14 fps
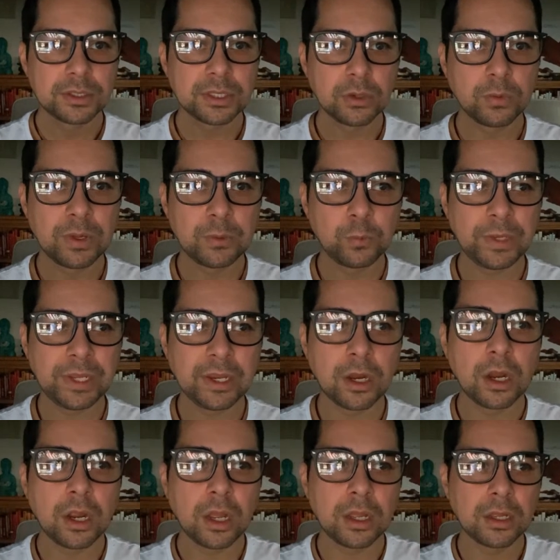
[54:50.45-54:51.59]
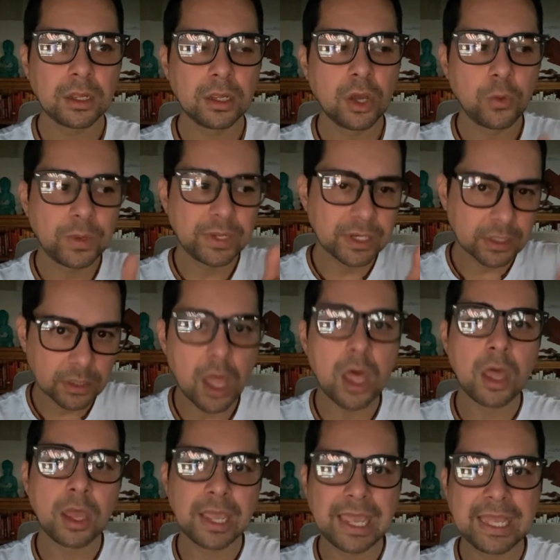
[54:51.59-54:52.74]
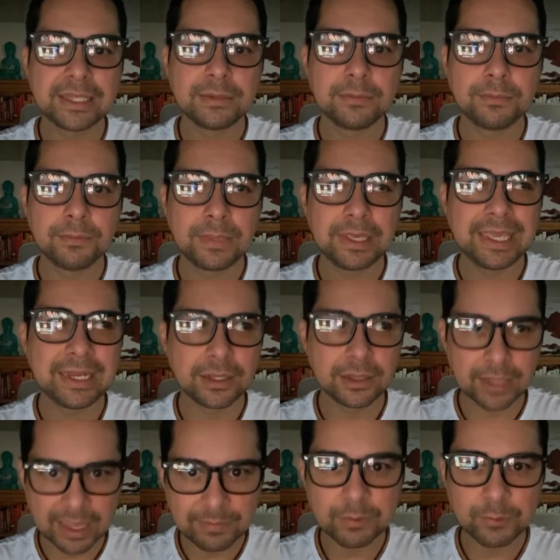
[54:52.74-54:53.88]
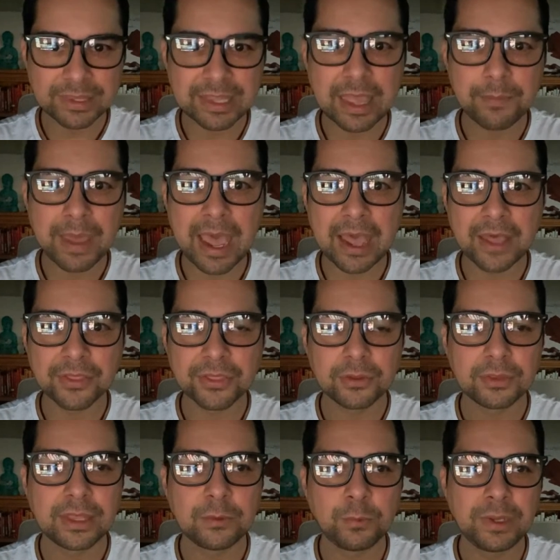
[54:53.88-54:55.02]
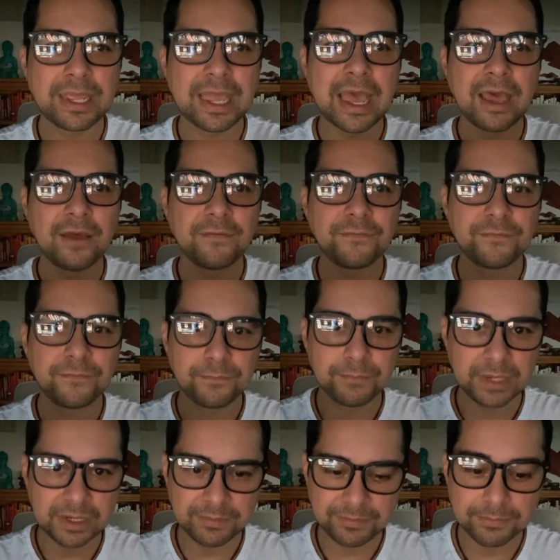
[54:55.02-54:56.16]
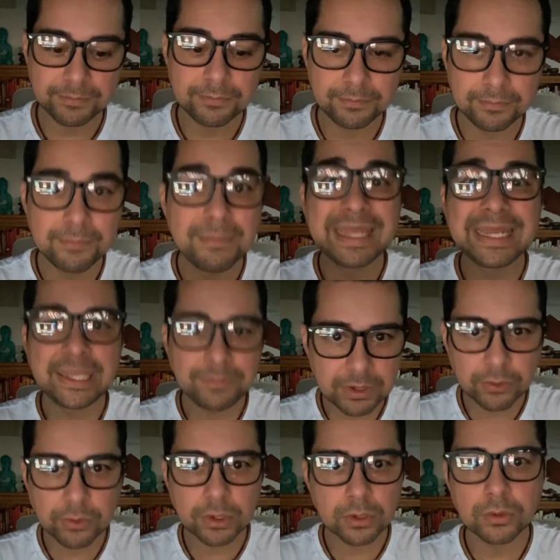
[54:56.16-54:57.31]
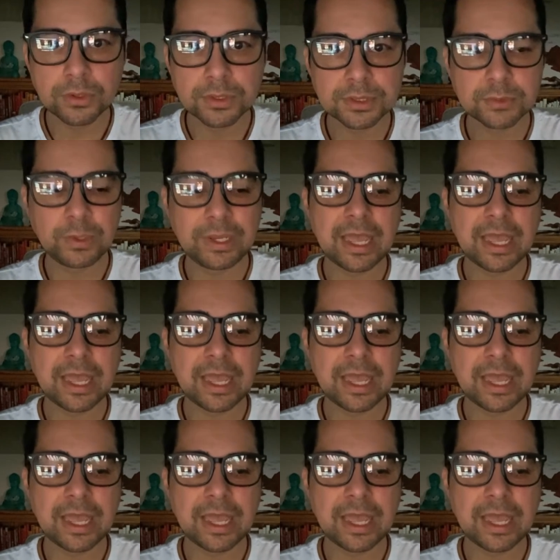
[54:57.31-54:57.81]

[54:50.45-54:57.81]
So when we are going along and in alignment with that path, then we have many miracles.